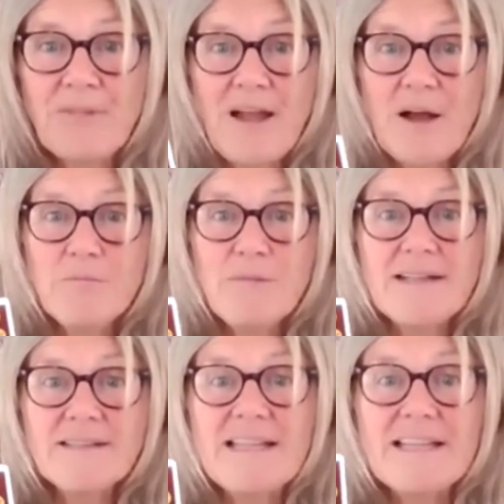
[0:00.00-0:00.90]

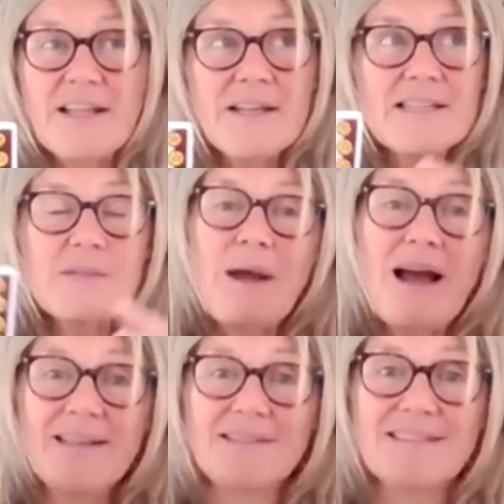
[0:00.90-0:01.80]
And it can
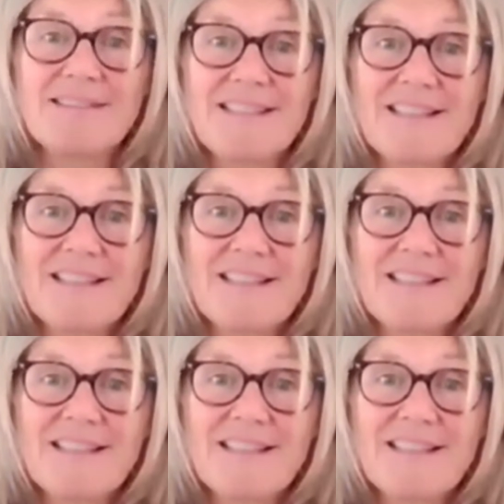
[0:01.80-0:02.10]
expand